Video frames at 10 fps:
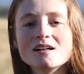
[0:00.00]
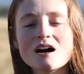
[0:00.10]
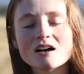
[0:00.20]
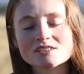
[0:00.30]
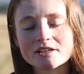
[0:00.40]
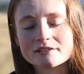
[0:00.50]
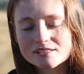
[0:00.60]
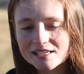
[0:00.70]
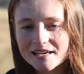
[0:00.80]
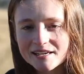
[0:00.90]
Also,
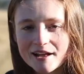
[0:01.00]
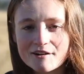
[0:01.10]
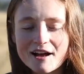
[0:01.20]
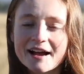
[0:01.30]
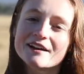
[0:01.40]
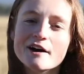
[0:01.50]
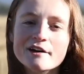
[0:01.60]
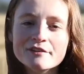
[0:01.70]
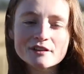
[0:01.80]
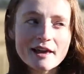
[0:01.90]
side note, I know
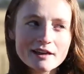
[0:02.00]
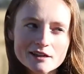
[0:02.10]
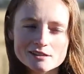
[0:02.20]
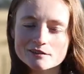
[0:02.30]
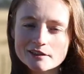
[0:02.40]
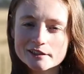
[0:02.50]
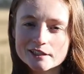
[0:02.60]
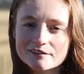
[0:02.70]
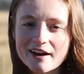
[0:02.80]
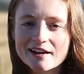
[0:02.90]
that the light isn't really
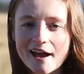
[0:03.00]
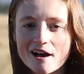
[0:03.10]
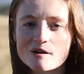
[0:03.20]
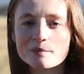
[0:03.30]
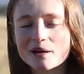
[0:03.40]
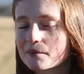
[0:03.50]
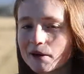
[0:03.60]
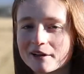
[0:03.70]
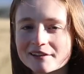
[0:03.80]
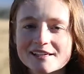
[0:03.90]
good right now, but I'm
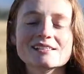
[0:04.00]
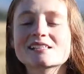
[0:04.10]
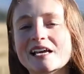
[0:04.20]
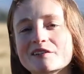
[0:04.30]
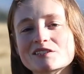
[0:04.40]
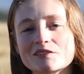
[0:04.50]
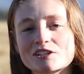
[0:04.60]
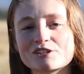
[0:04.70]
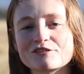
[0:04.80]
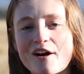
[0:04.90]
currently at Cyrus
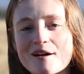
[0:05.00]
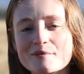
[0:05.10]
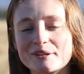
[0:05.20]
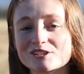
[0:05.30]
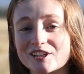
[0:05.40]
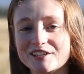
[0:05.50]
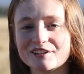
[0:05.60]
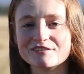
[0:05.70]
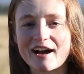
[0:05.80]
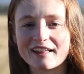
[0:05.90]
Ridge Farm in the
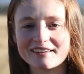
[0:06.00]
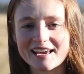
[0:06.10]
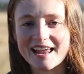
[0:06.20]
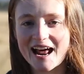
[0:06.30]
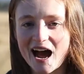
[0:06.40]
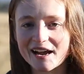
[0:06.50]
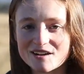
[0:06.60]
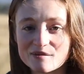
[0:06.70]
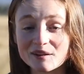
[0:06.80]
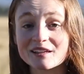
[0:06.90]
Shenandoah Valley and I
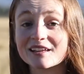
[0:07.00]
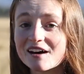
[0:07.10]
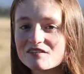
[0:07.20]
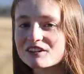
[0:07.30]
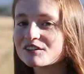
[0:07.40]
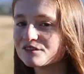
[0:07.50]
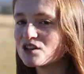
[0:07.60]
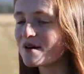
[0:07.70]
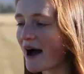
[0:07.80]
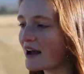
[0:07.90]
am loving the view
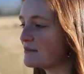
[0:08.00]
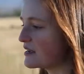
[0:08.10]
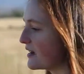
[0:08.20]
behind me.